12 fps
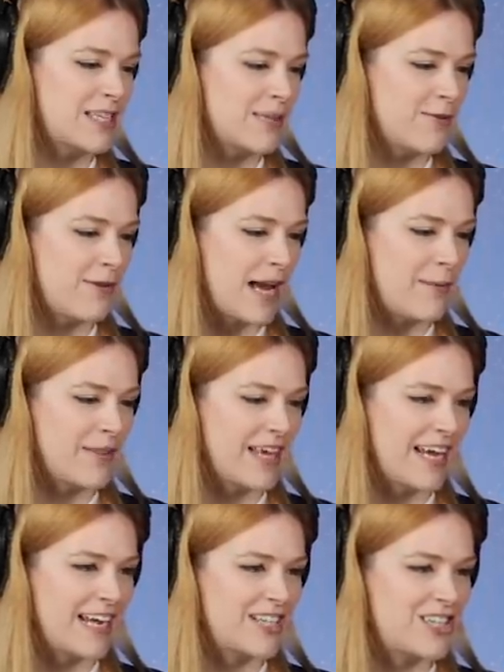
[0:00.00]
to the
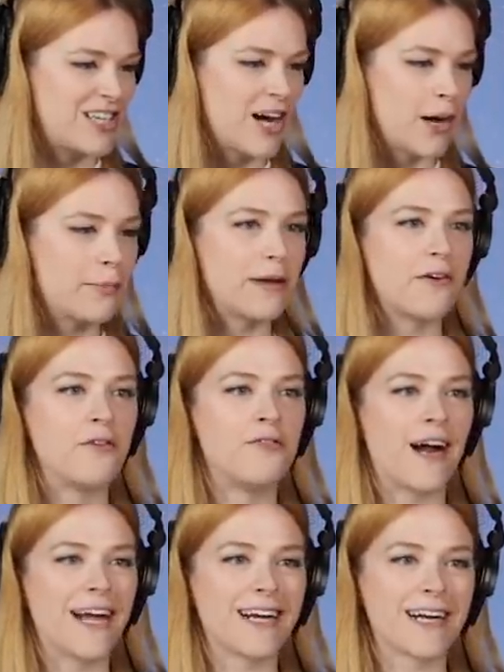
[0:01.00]
family. She gonna be a
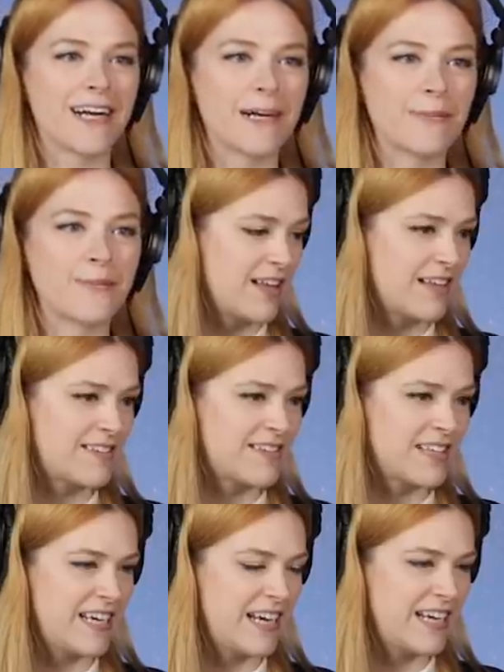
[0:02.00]
fighter. Let's
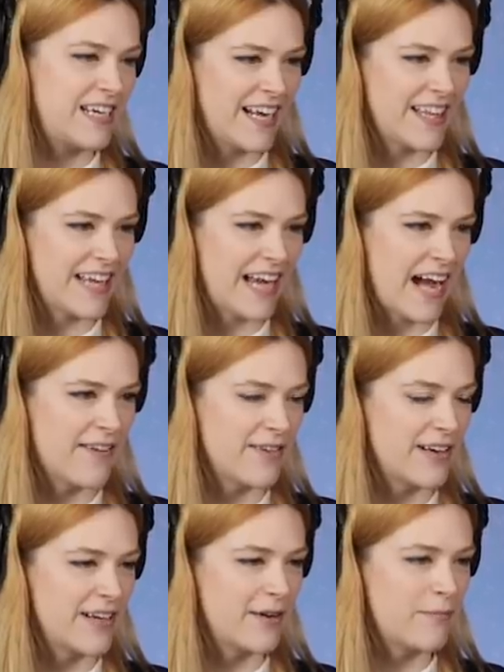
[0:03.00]
see Kelly have
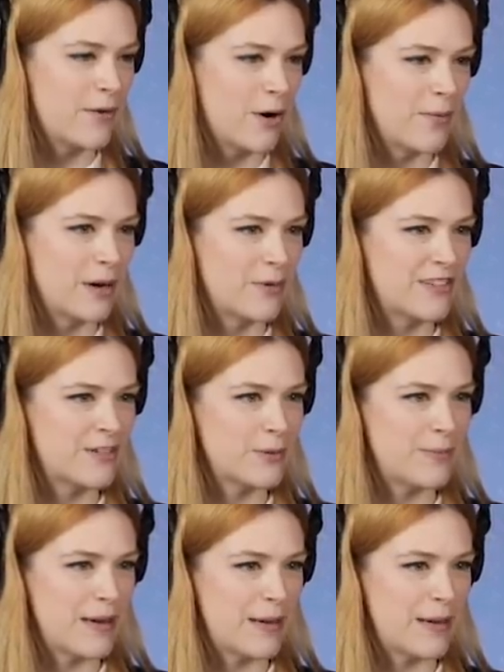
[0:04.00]
a moment with sweet